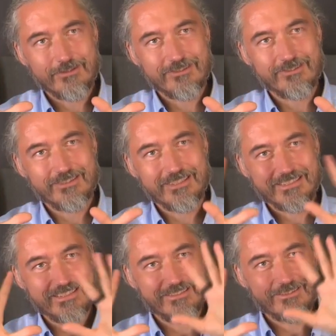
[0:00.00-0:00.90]

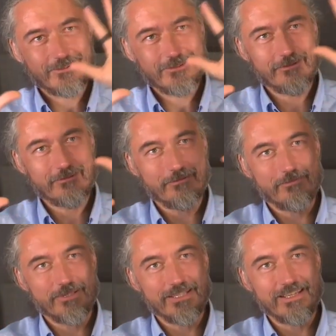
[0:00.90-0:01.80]
students and you saw
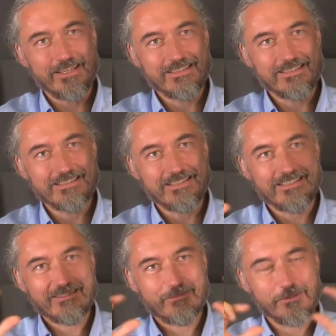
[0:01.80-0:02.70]
big heads
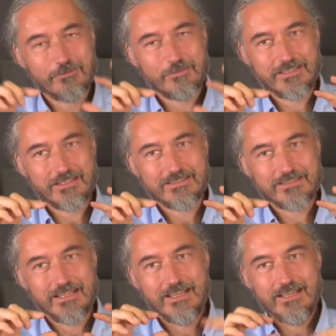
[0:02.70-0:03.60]
and small
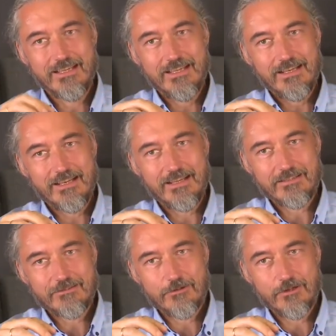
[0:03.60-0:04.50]
bodies.
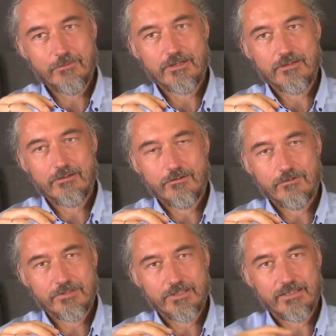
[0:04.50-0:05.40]
Like trauma
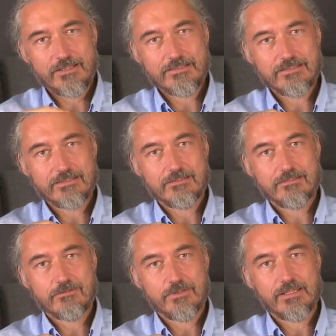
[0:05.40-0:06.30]
often gets
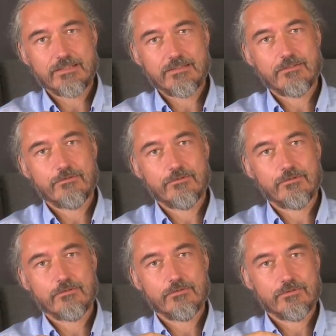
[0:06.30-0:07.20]
treated
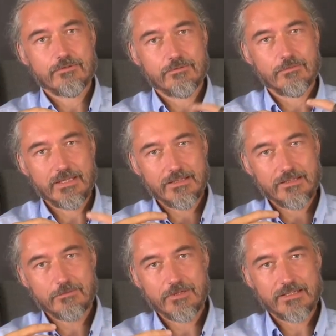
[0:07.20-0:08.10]
through
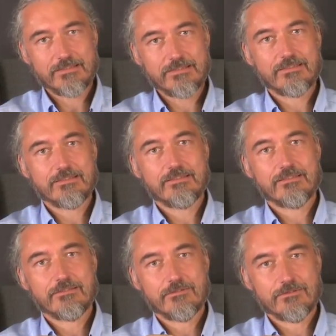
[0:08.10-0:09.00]
somatic
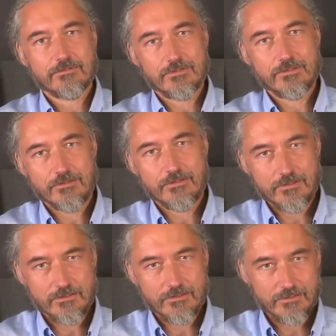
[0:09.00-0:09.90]
practices also
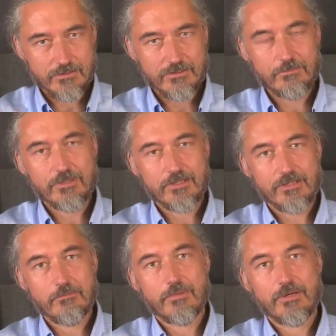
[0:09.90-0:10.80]
and
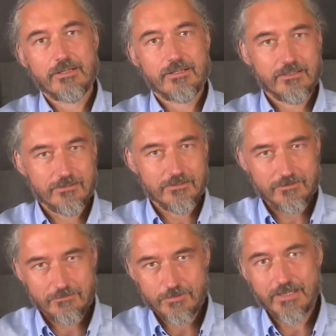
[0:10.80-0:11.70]
deeply embodied
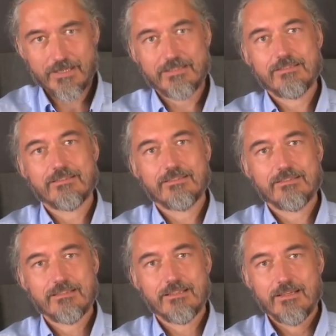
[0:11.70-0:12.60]

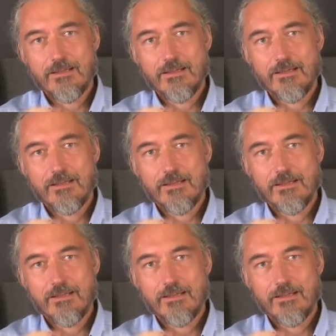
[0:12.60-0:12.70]
practices.